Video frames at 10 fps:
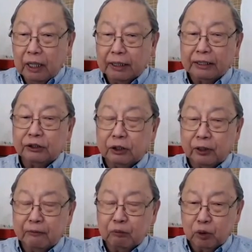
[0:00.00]
against the
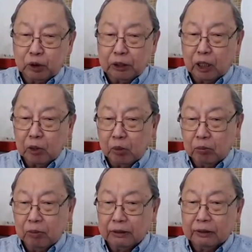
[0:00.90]
revolutionary
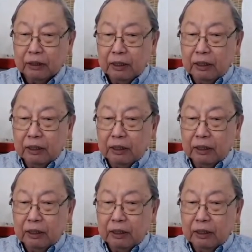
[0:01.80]
movement,